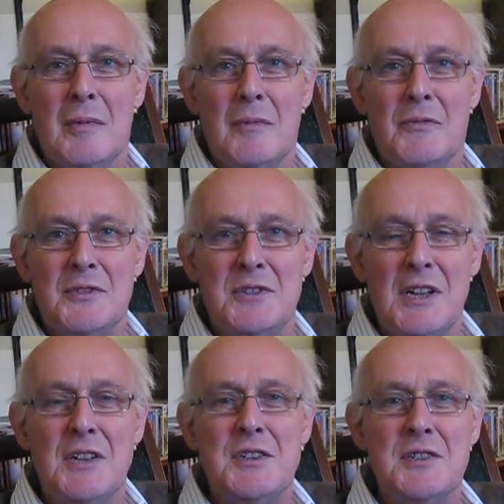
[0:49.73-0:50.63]

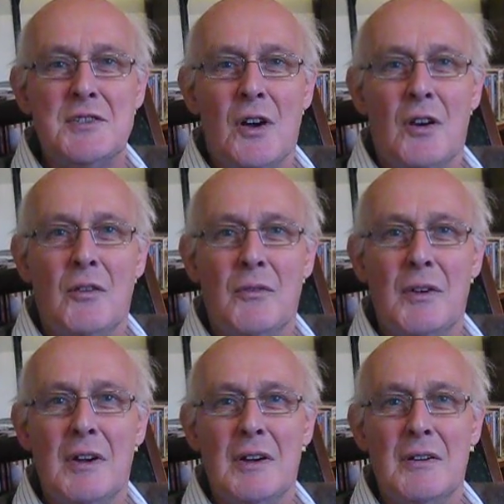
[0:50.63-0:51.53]
facilities of
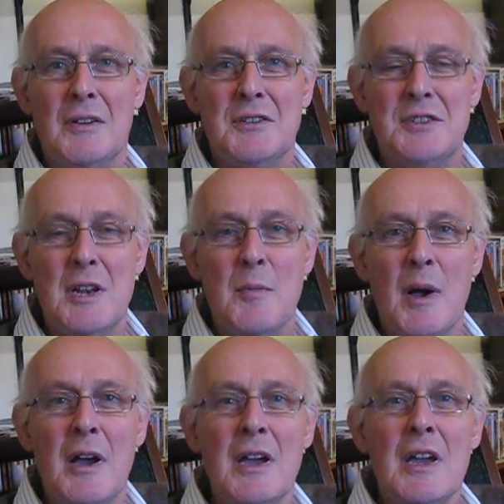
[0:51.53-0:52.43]
uh, cinema